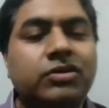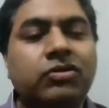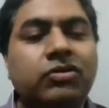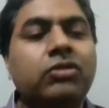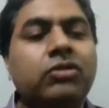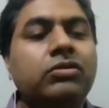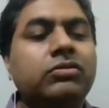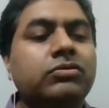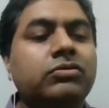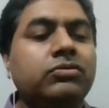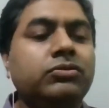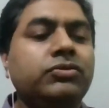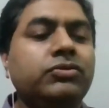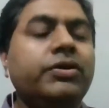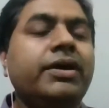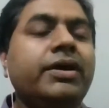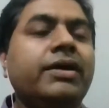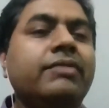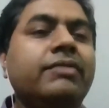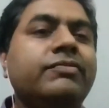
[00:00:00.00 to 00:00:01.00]
although
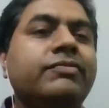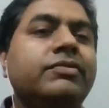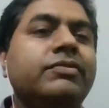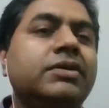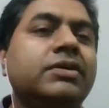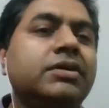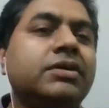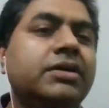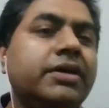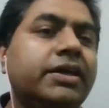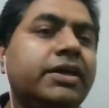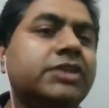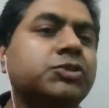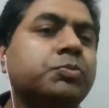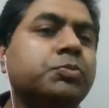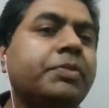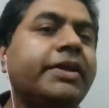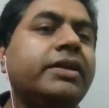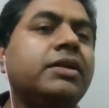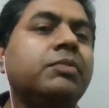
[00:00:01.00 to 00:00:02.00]
you have uh,
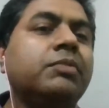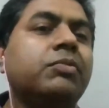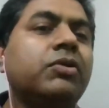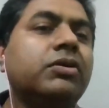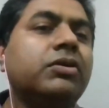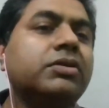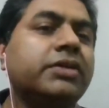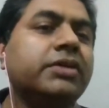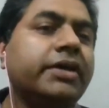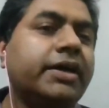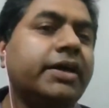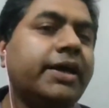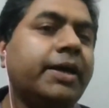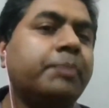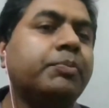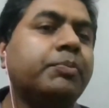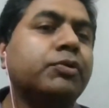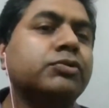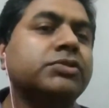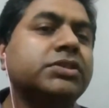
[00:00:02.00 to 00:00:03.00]
explained about the
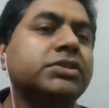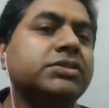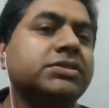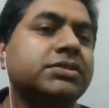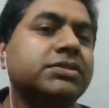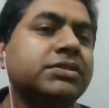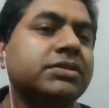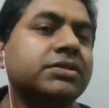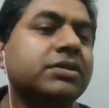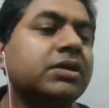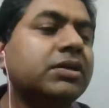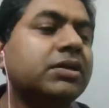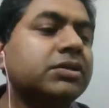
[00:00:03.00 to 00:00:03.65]
approaches uh,